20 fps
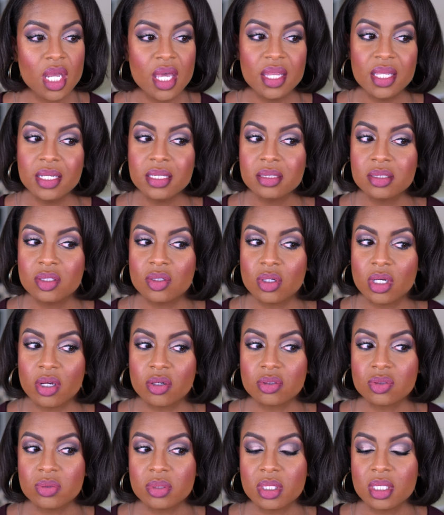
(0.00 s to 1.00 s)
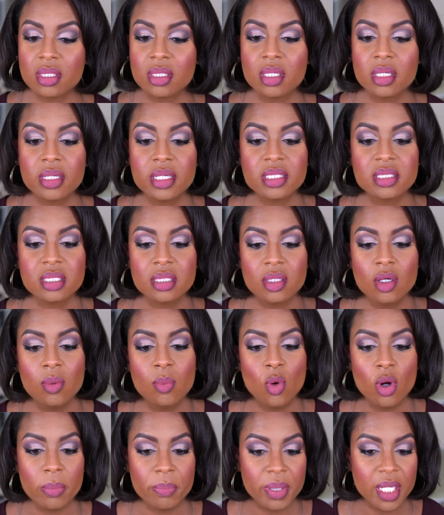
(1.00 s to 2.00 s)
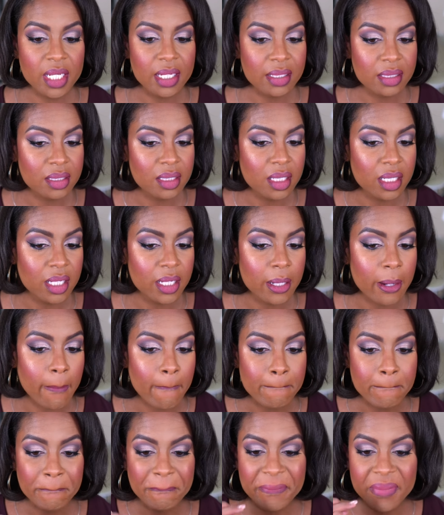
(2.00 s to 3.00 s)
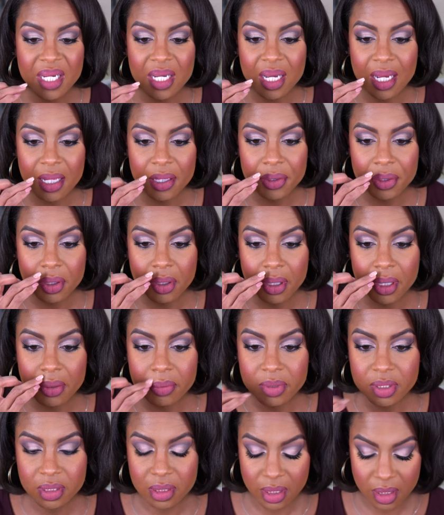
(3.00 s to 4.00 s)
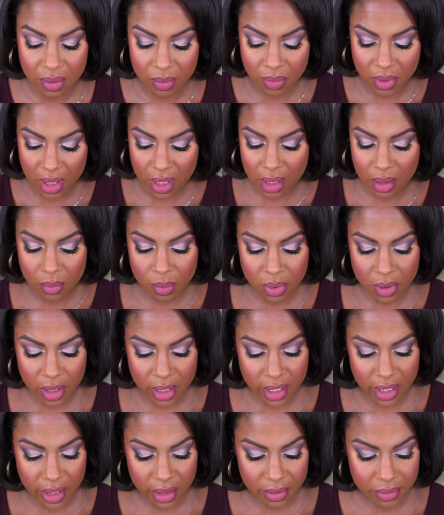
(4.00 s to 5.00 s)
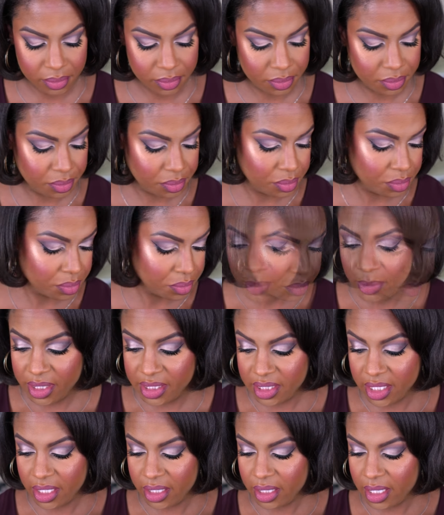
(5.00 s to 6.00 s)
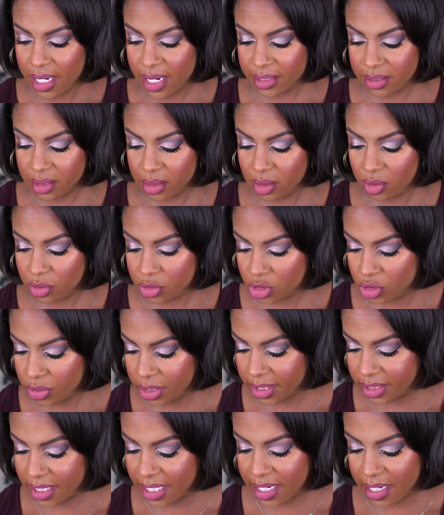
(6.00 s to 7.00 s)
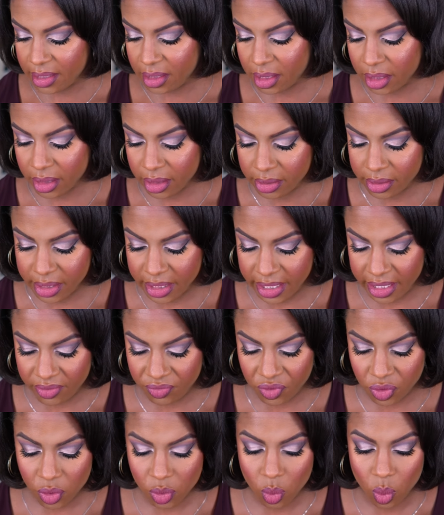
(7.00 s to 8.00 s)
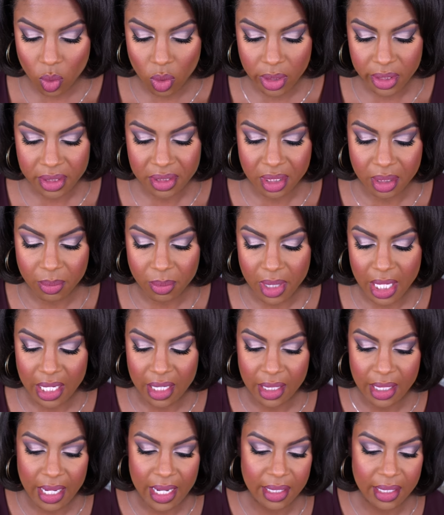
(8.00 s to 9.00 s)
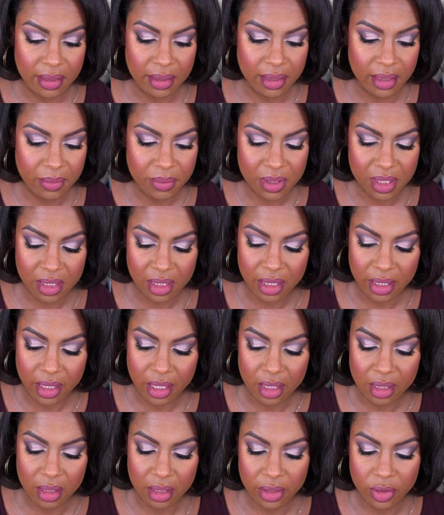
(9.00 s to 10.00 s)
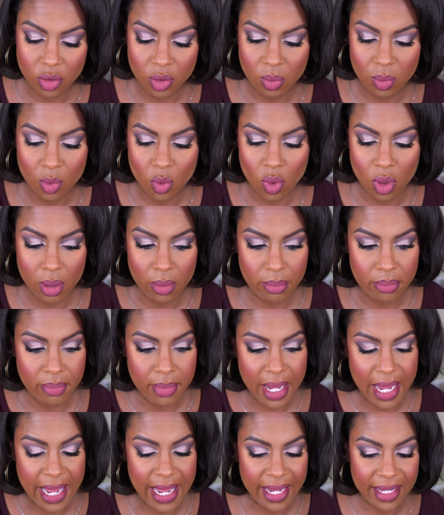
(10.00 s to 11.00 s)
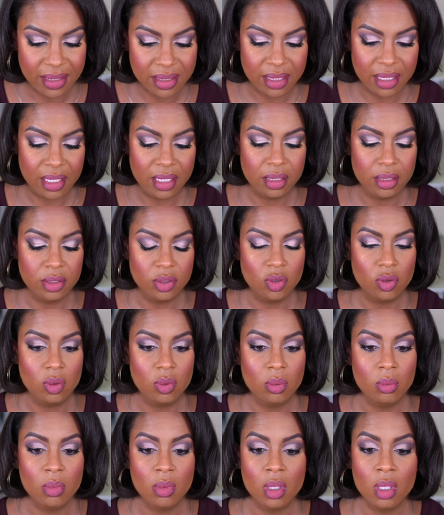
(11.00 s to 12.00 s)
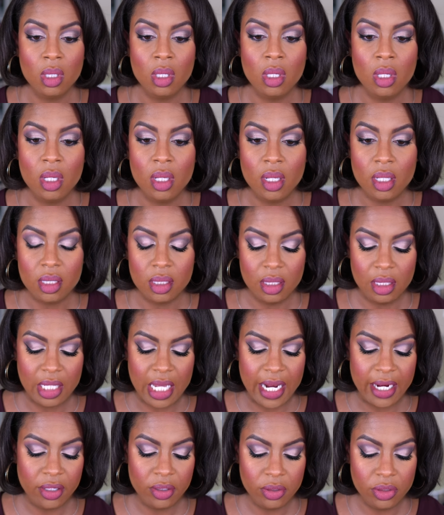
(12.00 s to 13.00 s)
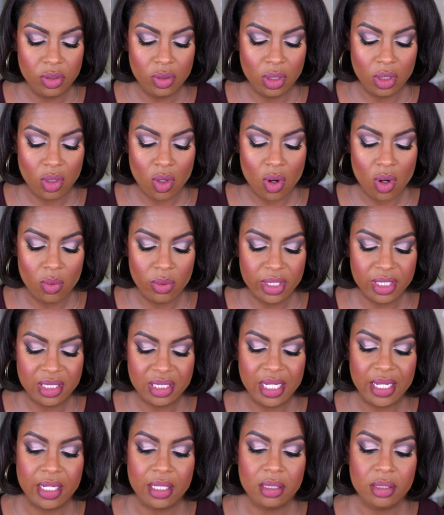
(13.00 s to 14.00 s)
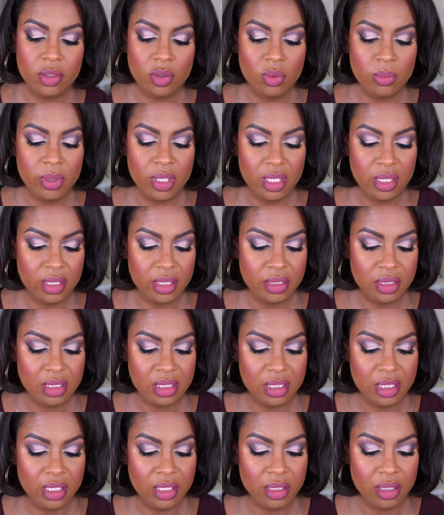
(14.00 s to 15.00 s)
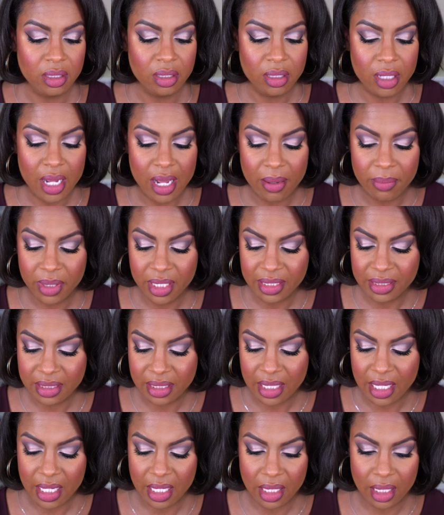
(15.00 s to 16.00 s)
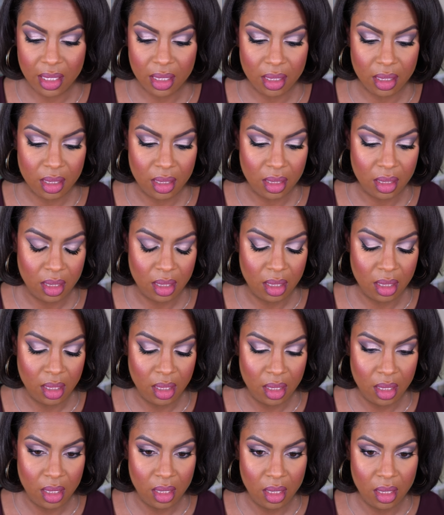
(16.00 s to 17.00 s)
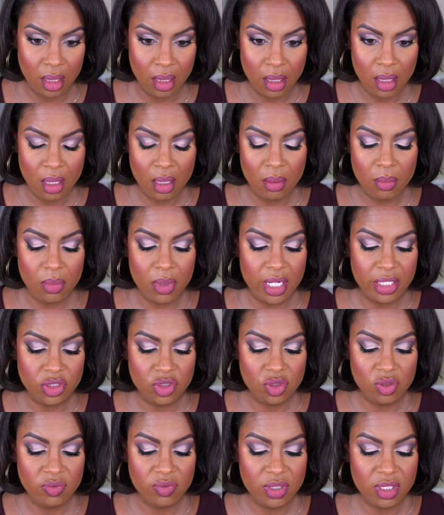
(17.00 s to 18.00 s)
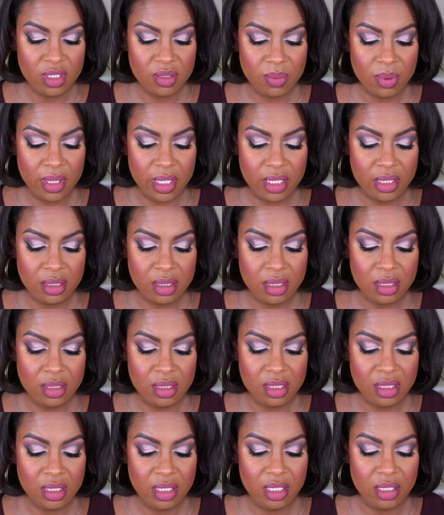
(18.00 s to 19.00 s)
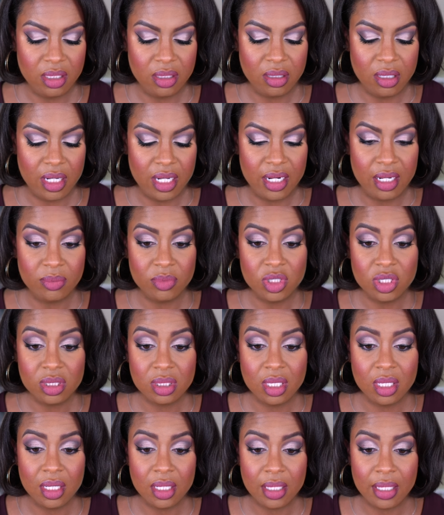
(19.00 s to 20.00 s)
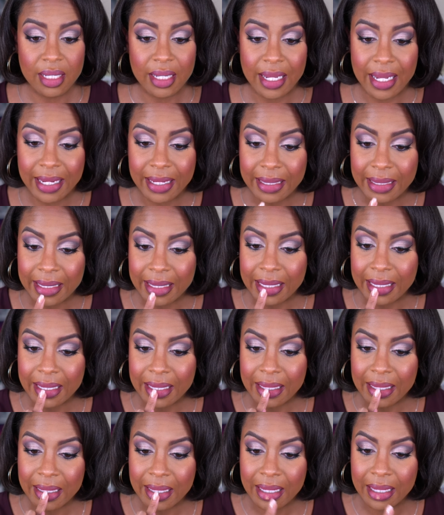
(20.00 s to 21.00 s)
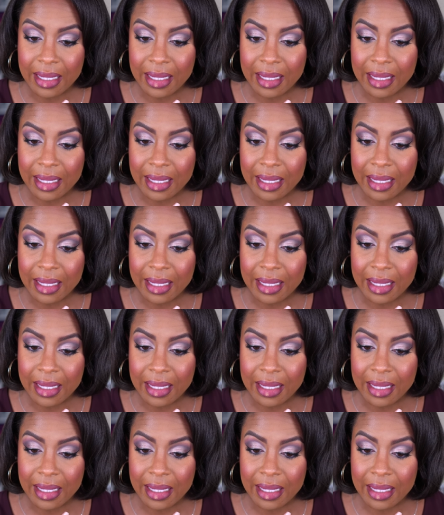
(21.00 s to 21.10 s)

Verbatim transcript: I think it still goes with the look. It's a little more pink than I thought it was gonna be, but I'm gonna tell you guys a little trick that I learned. If you want to make lipstick a little more matte and a little lighter, you can always take a little bit of concealer. I'm gonna take my Juvia's Place concealer and I'm just gonna lightly